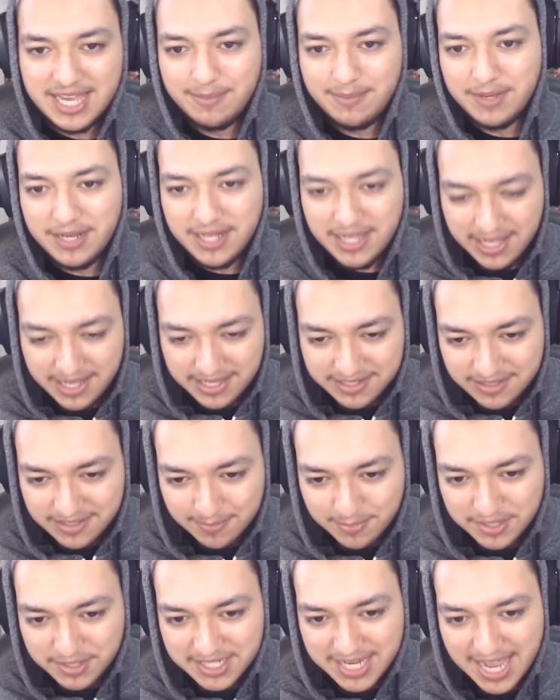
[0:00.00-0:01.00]
I mean, he is the
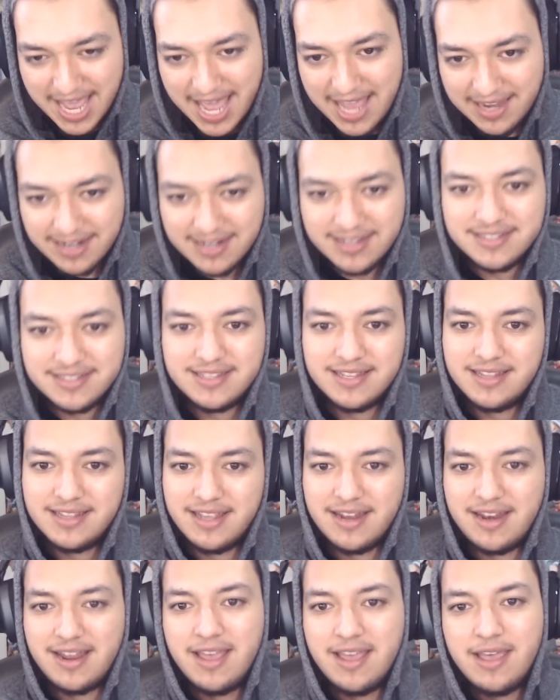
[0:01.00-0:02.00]
protagonist, and
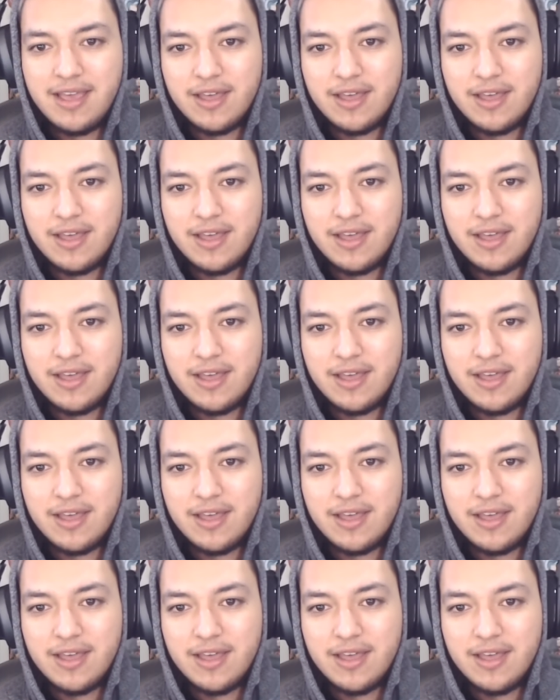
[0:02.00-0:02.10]
then